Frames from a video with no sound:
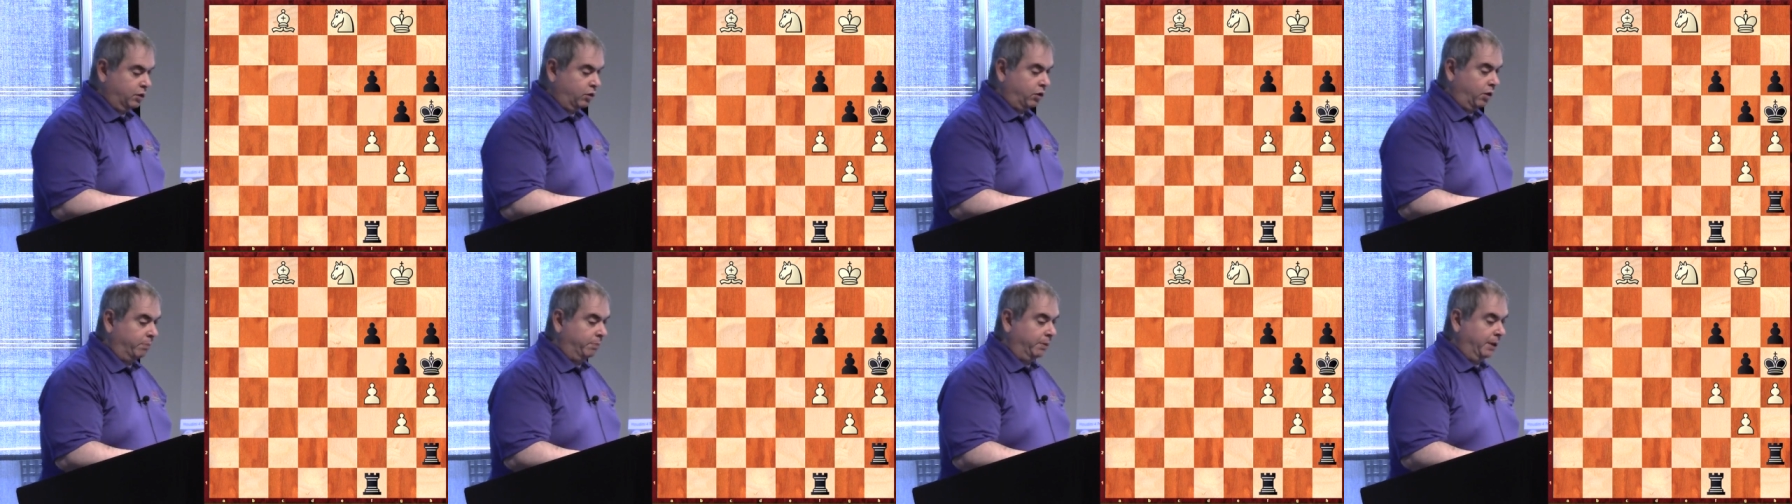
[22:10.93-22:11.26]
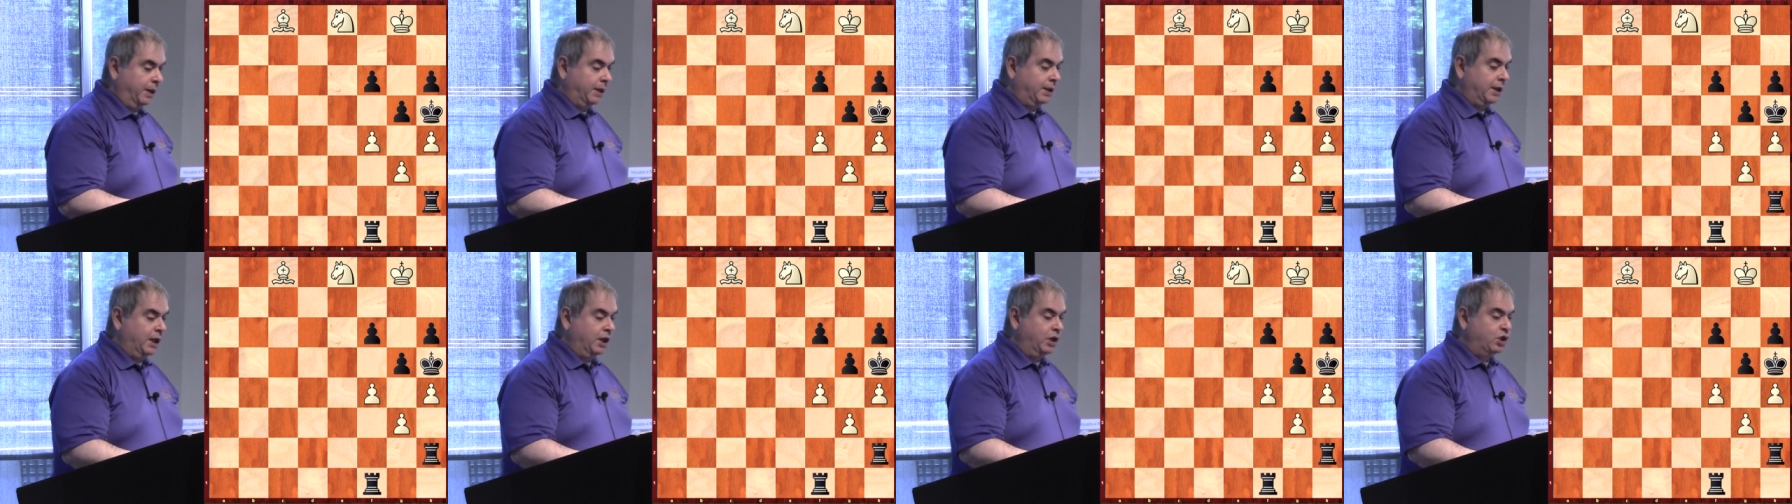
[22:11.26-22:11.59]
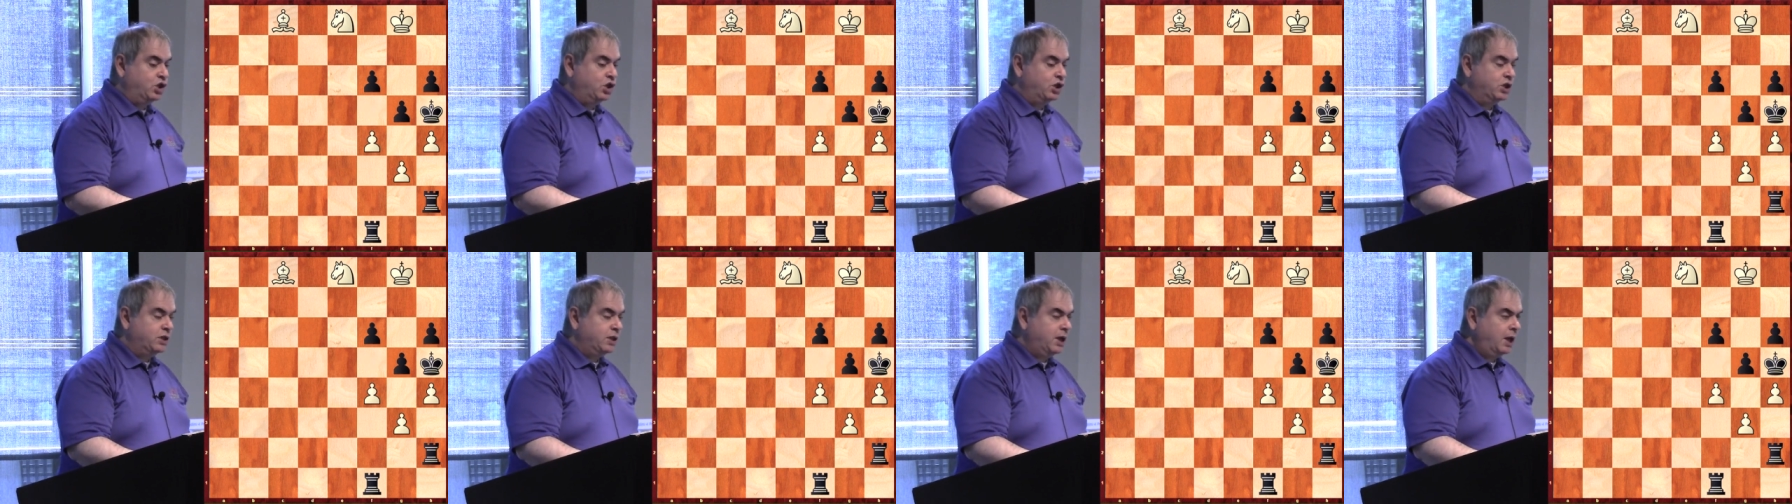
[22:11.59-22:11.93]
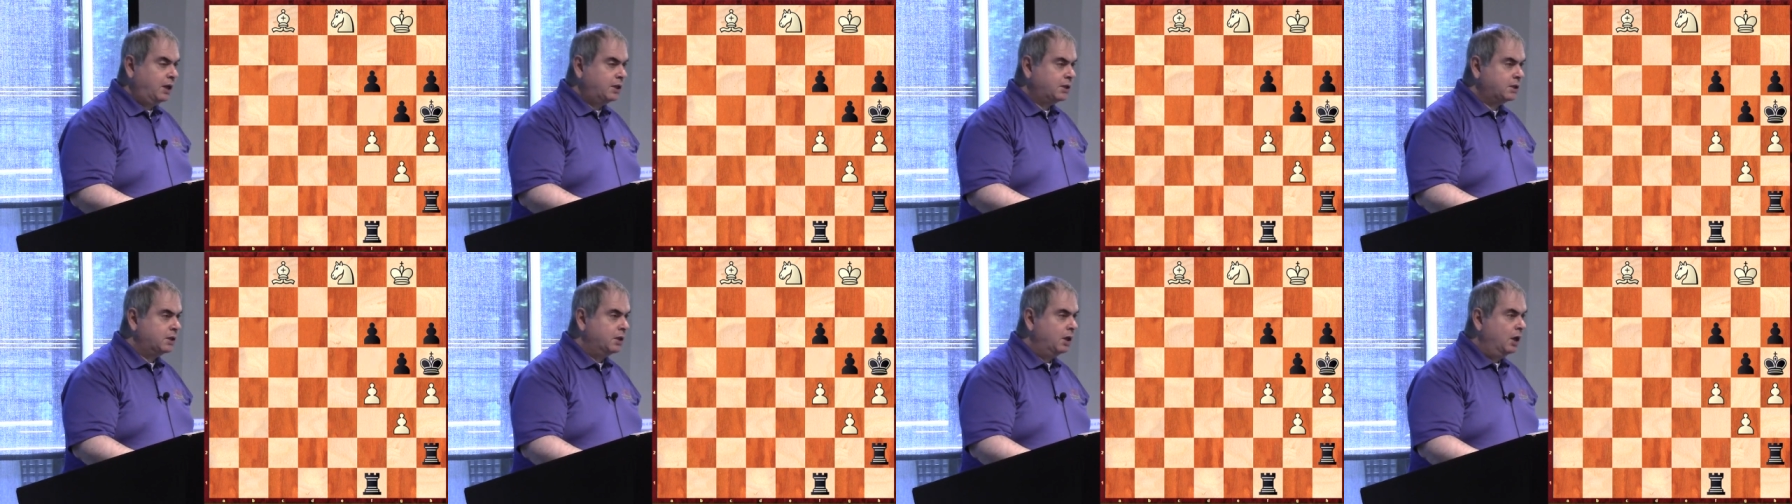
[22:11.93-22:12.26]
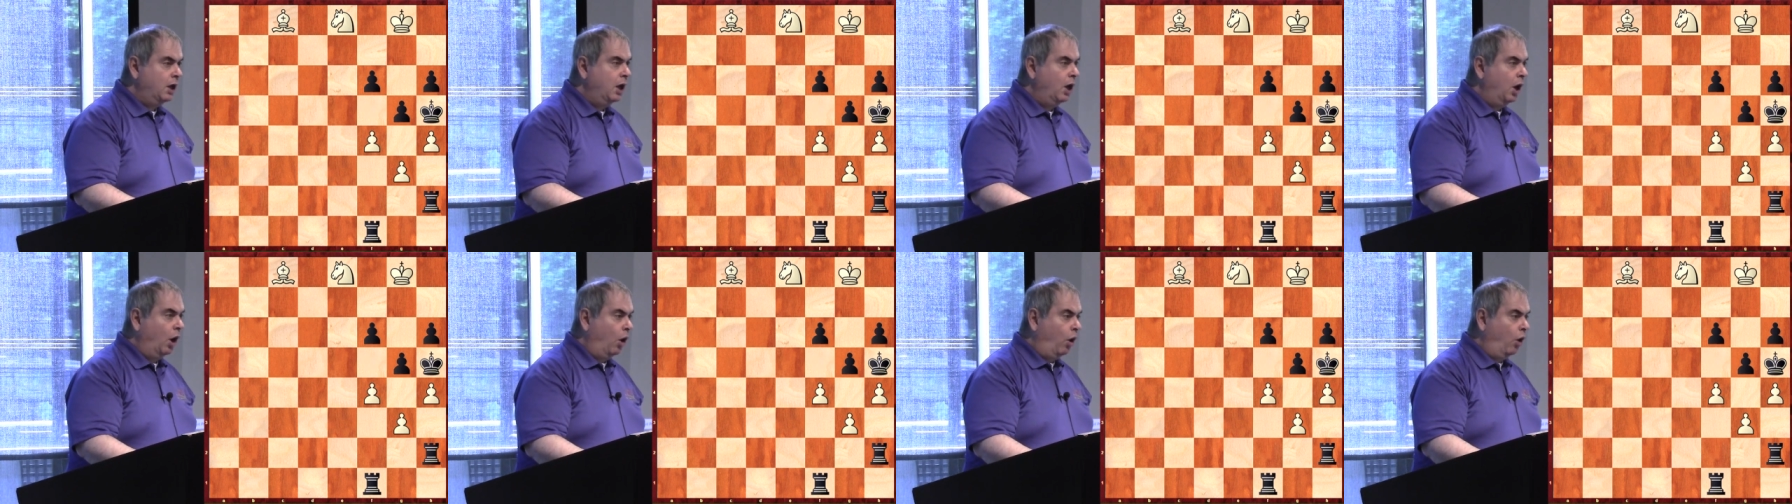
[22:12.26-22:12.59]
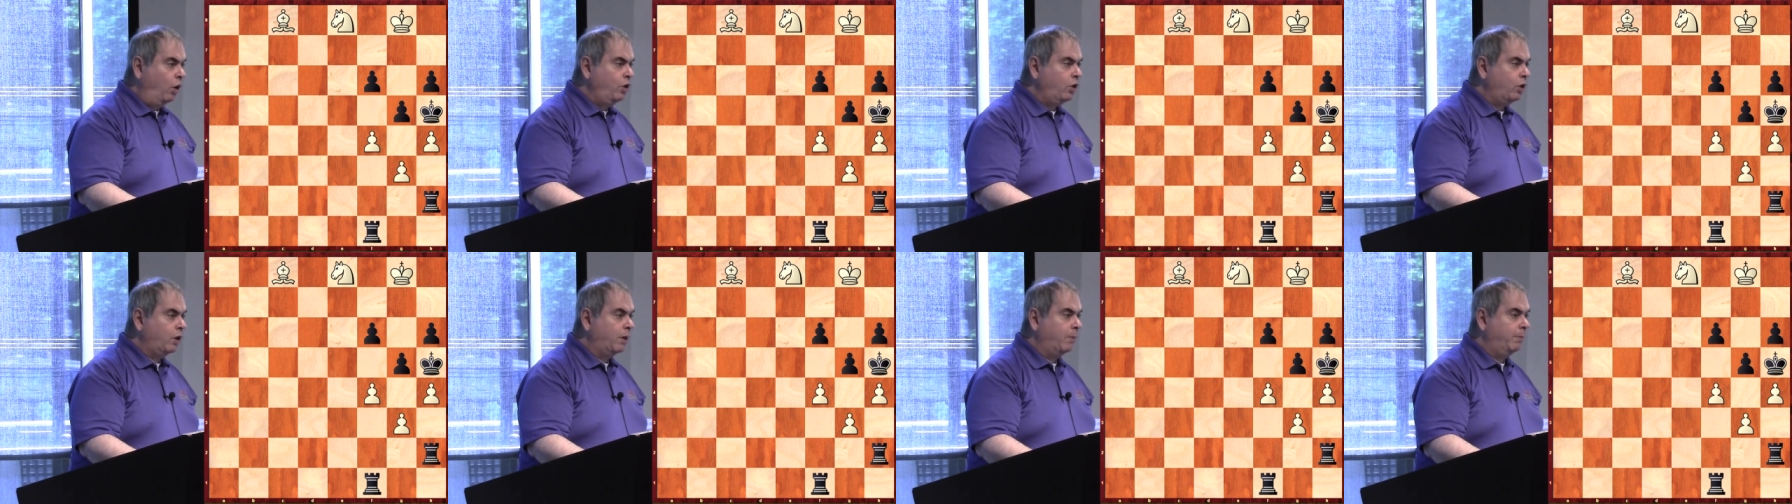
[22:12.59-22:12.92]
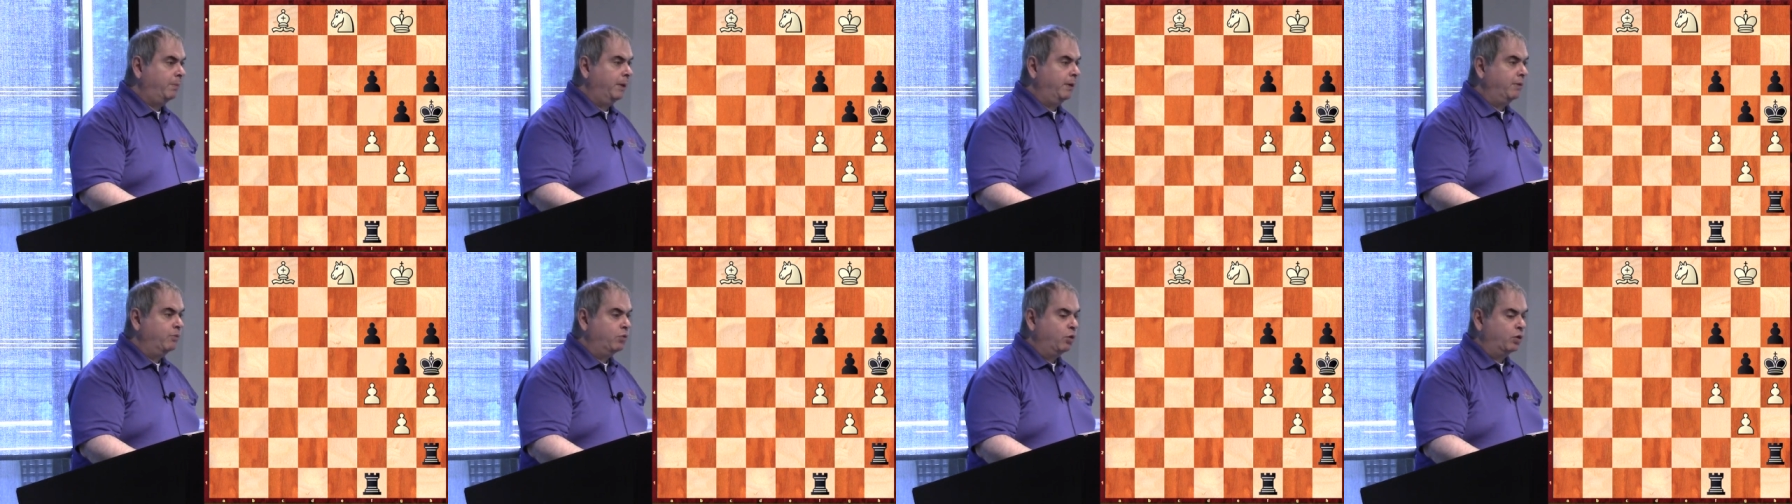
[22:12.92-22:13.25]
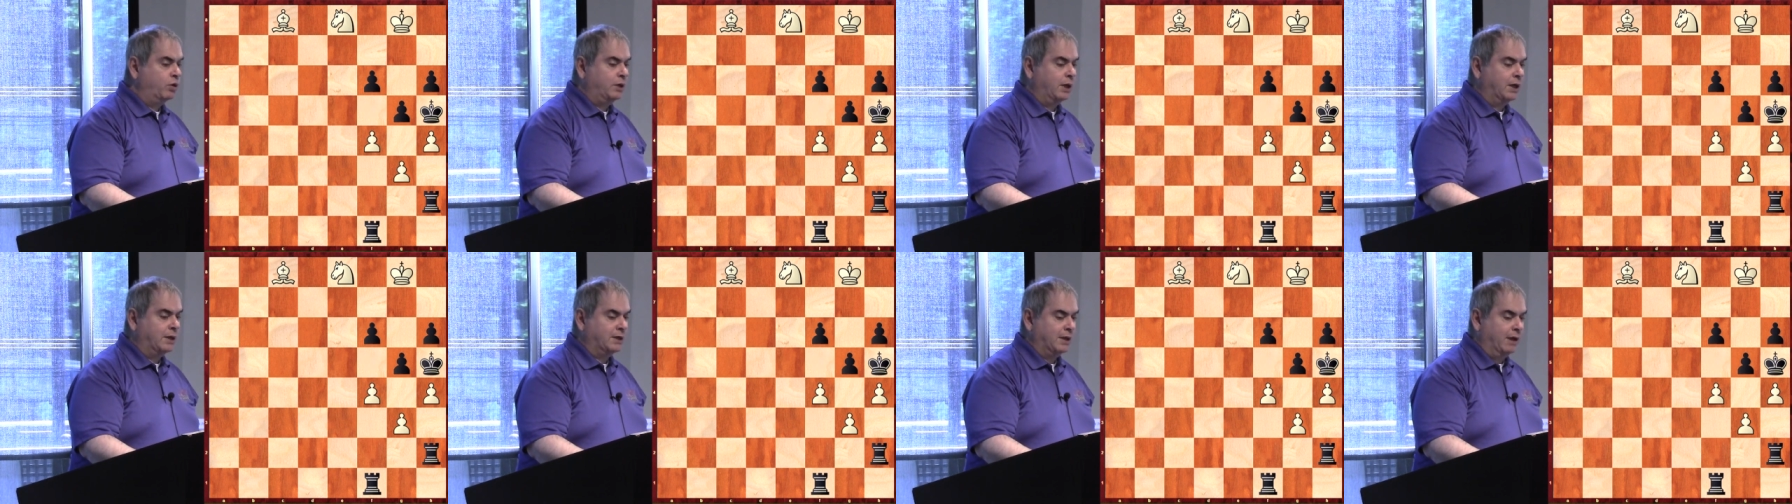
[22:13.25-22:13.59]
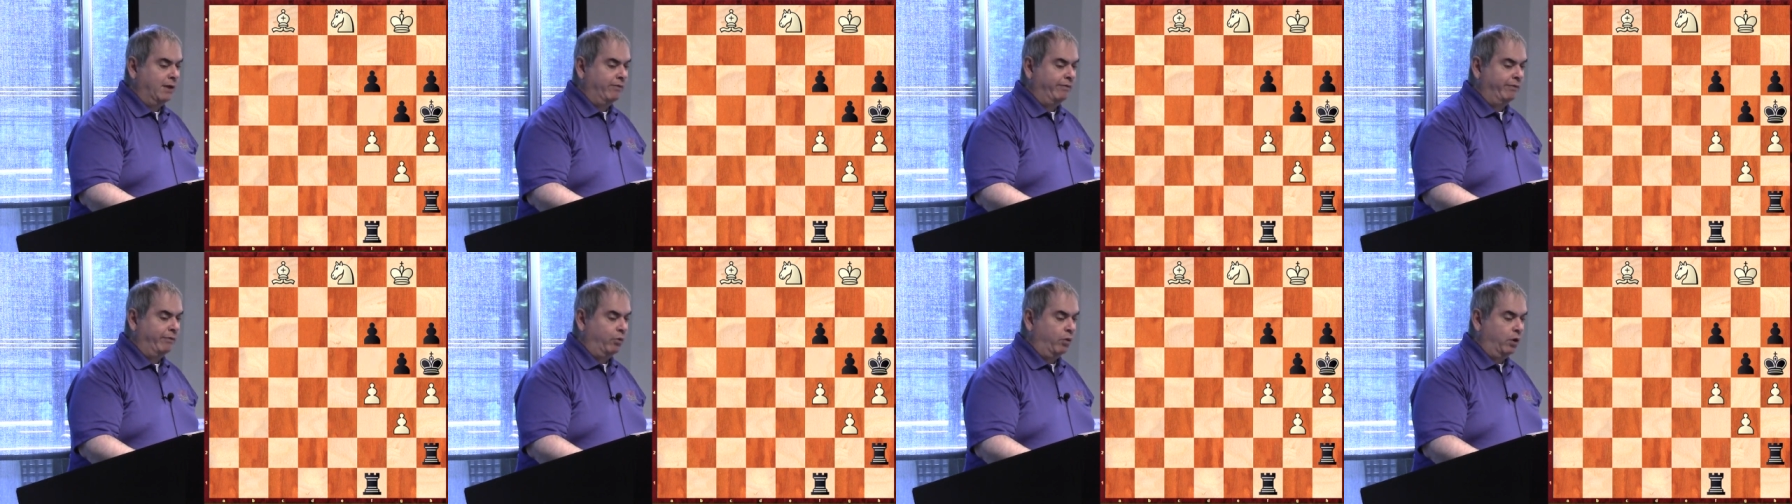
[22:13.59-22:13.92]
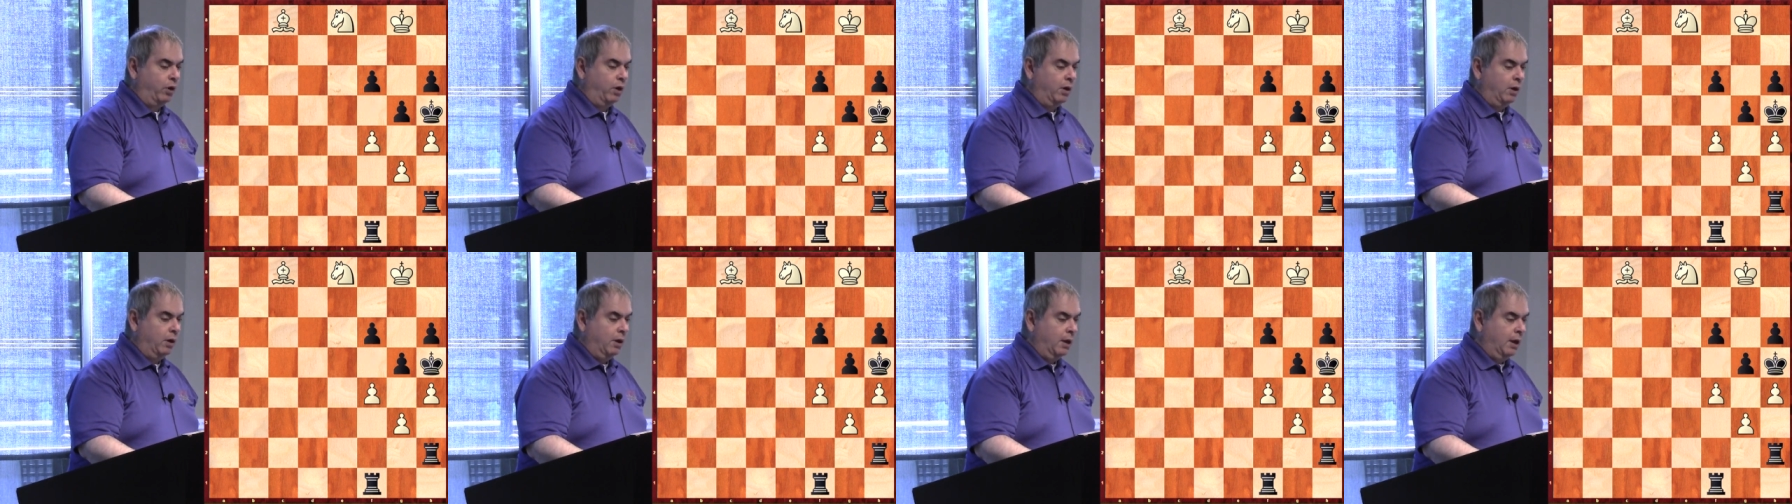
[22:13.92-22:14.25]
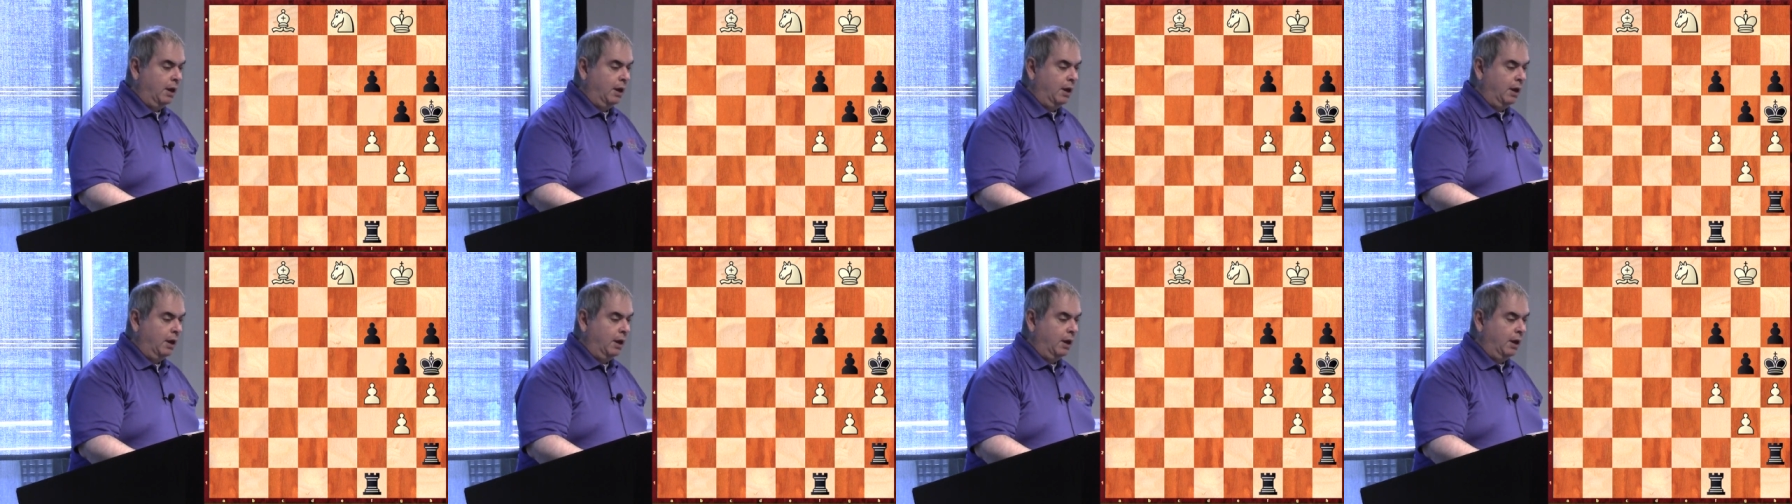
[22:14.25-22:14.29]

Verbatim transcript: You can play king g6, or you can play rook takes f4.